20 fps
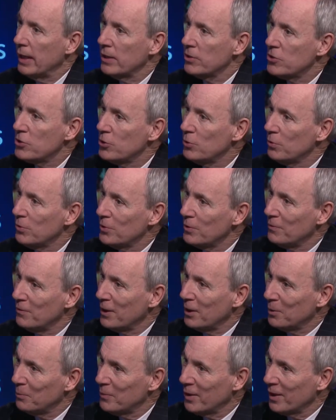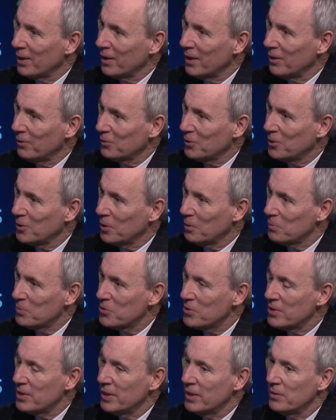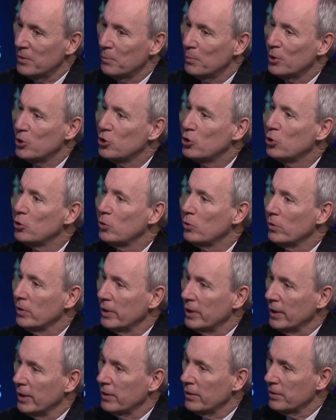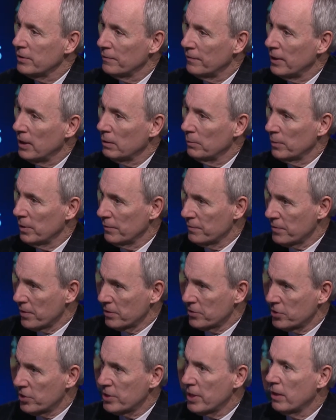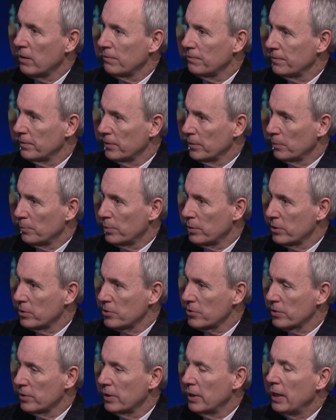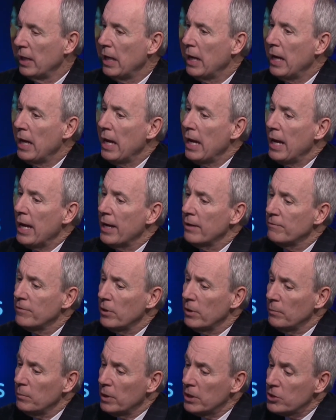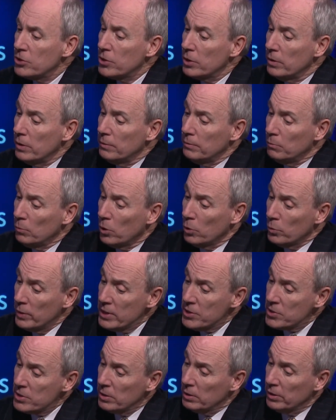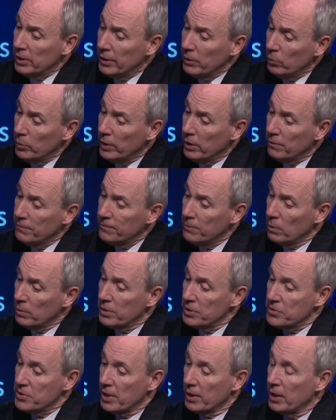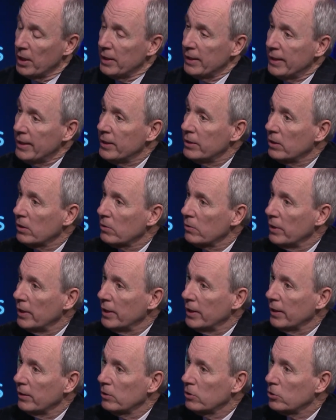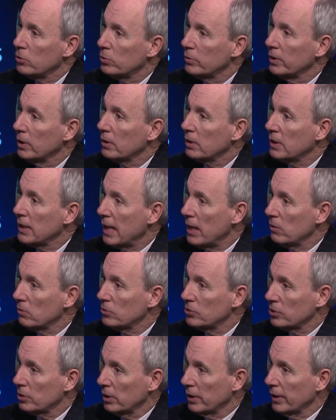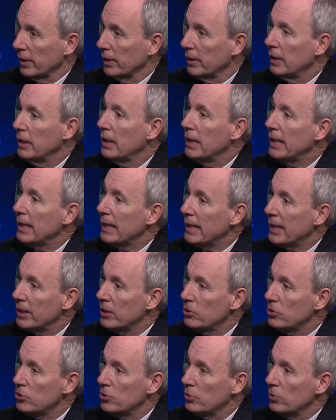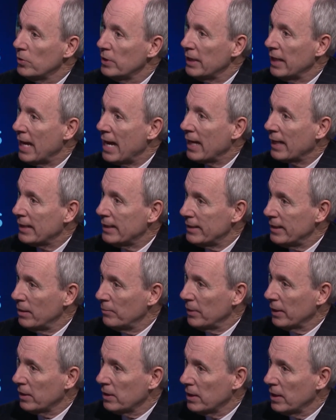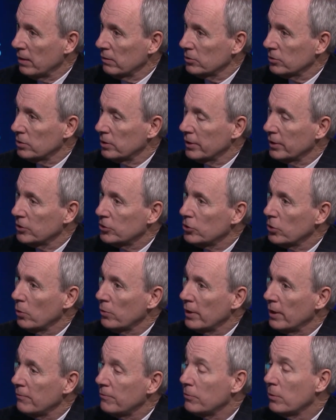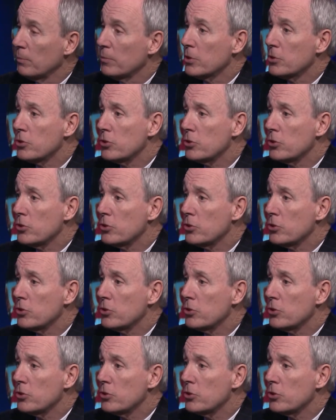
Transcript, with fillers: and student developmental outcomes, the, the maturity, the development of the self and the person. And very much more recently, we are focusing on integrating career counseling into the academic counseling so that from the